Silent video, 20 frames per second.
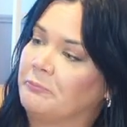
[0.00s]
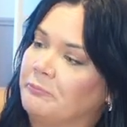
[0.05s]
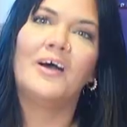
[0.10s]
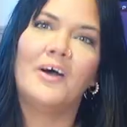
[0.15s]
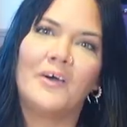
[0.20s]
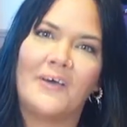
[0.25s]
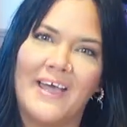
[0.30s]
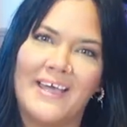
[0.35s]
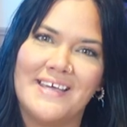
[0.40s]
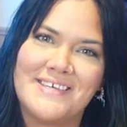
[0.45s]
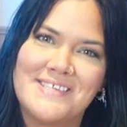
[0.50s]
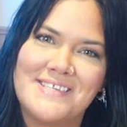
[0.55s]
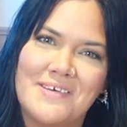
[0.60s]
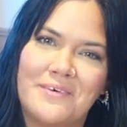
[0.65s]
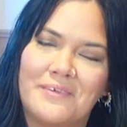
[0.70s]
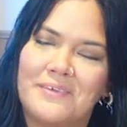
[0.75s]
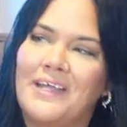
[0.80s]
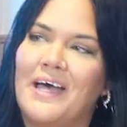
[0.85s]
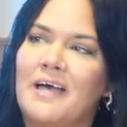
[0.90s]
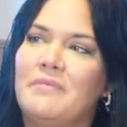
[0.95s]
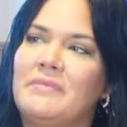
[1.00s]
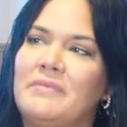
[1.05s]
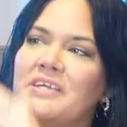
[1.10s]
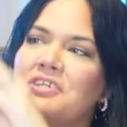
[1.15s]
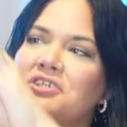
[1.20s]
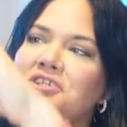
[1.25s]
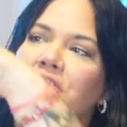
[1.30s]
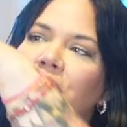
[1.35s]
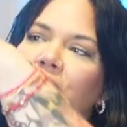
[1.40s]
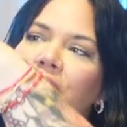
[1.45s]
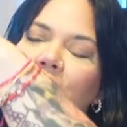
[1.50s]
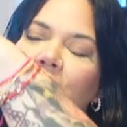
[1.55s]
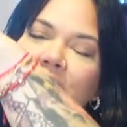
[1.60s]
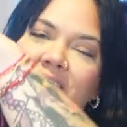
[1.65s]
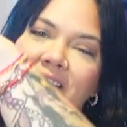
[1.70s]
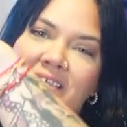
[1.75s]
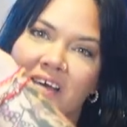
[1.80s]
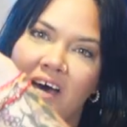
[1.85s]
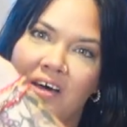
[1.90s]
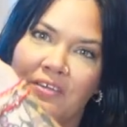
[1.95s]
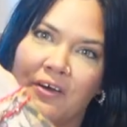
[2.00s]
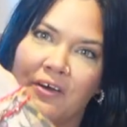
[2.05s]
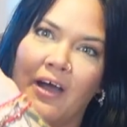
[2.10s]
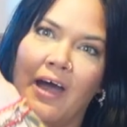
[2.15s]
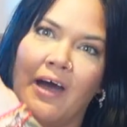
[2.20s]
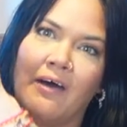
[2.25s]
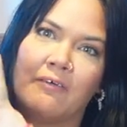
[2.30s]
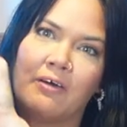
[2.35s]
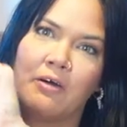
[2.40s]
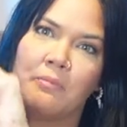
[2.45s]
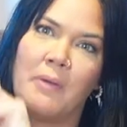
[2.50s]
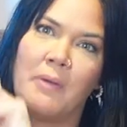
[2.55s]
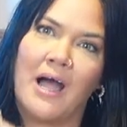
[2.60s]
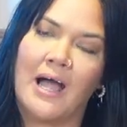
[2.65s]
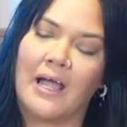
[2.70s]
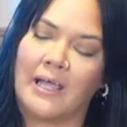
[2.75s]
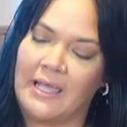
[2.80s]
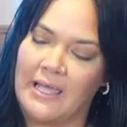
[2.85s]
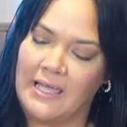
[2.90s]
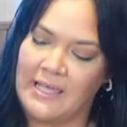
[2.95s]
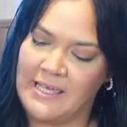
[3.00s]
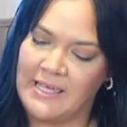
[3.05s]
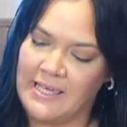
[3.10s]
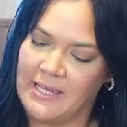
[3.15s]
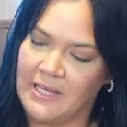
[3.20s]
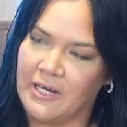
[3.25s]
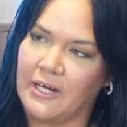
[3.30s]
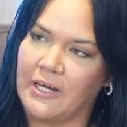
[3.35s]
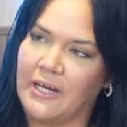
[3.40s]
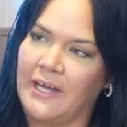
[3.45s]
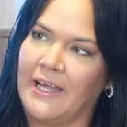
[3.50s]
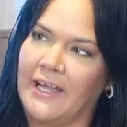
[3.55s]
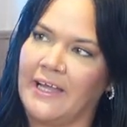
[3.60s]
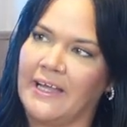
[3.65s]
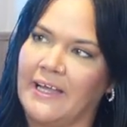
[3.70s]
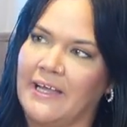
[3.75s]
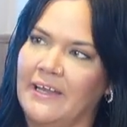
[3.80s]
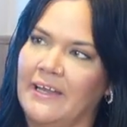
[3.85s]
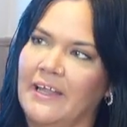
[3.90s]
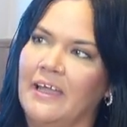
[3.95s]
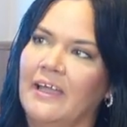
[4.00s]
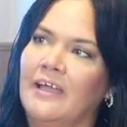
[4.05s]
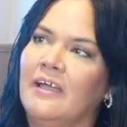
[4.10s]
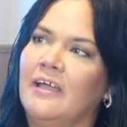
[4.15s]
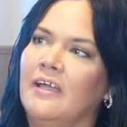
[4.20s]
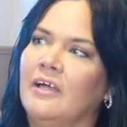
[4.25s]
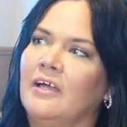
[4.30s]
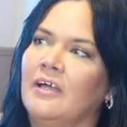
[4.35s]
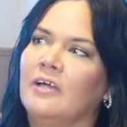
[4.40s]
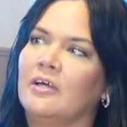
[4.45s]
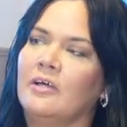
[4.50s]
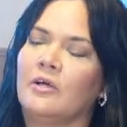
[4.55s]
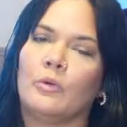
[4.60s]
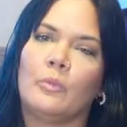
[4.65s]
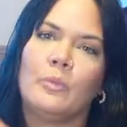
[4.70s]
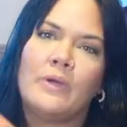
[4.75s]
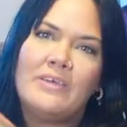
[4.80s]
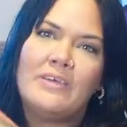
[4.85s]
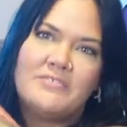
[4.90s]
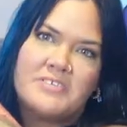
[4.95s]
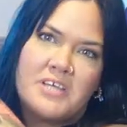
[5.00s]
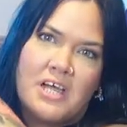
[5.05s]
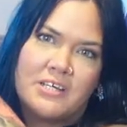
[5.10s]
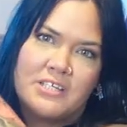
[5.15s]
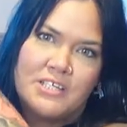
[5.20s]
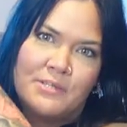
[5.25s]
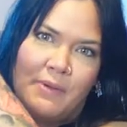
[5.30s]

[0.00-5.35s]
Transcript: Okay, so let me show you this other outer pocket here. And we've talked